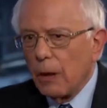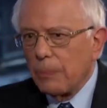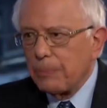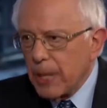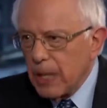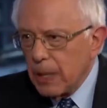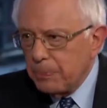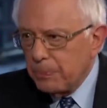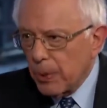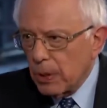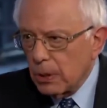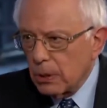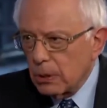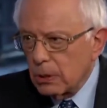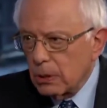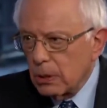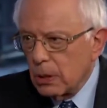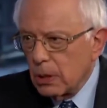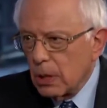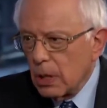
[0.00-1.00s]
Are
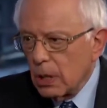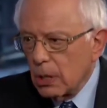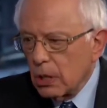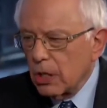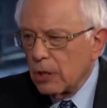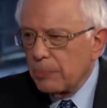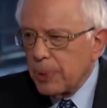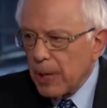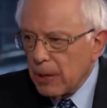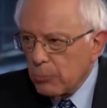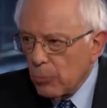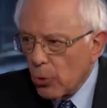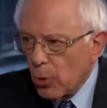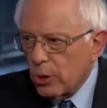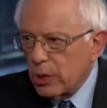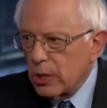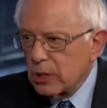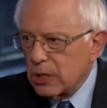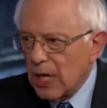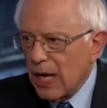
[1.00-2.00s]
people going to pay
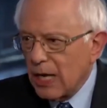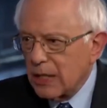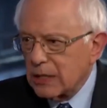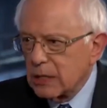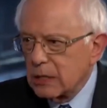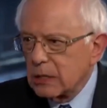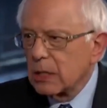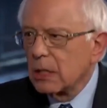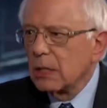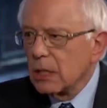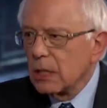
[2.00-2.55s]
more in taxes?